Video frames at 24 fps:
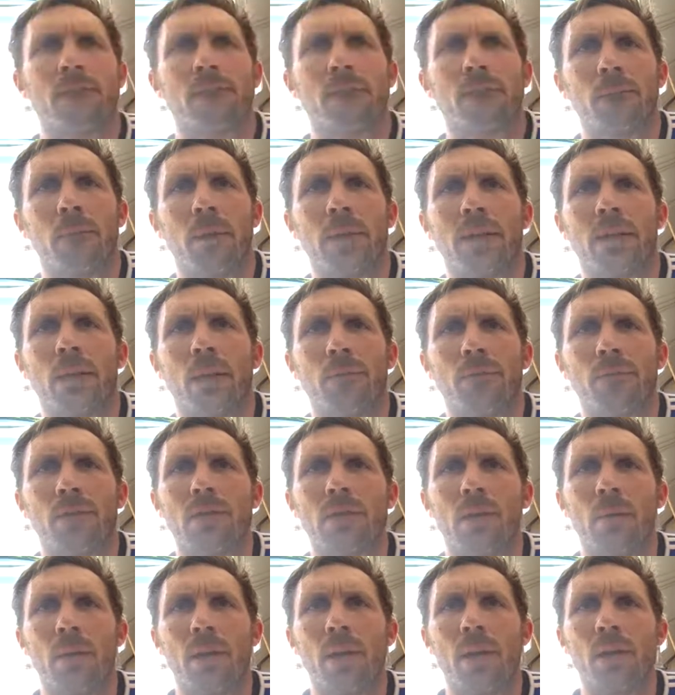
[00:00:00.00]
Make up for
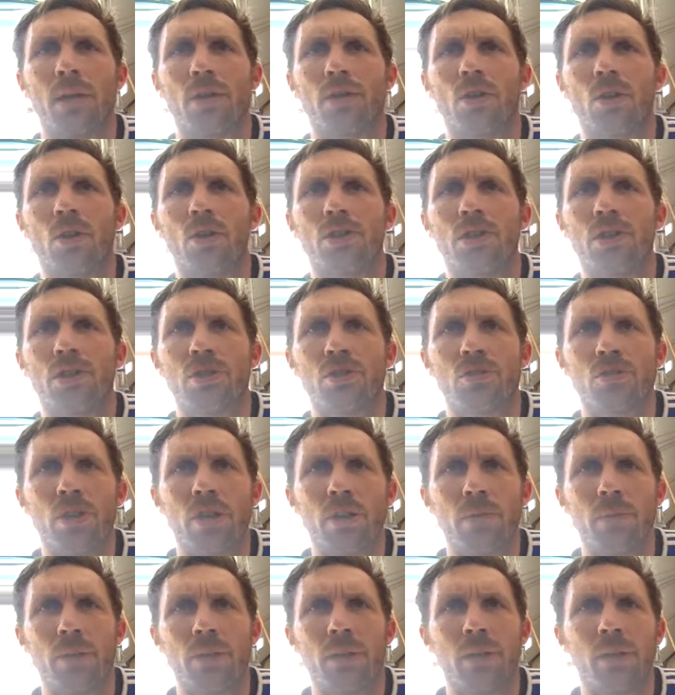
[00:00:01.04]
some of that dodgy
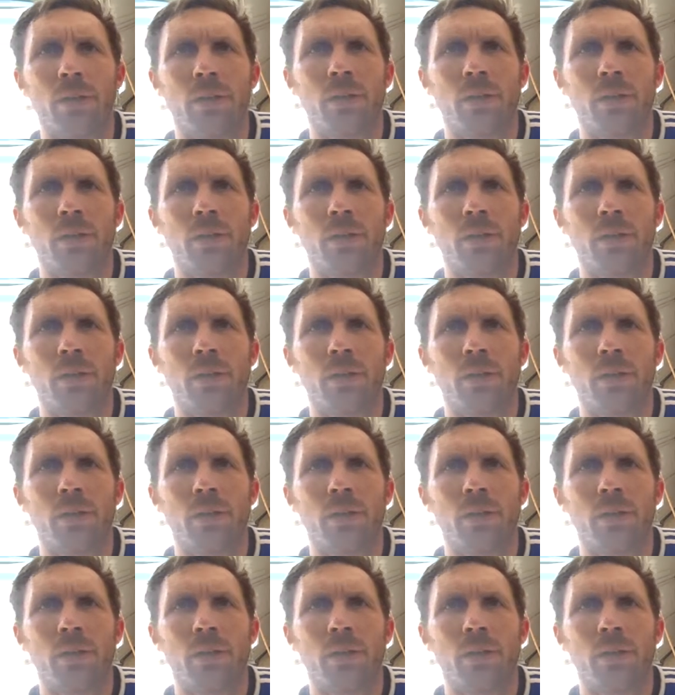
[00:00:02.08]
streaming.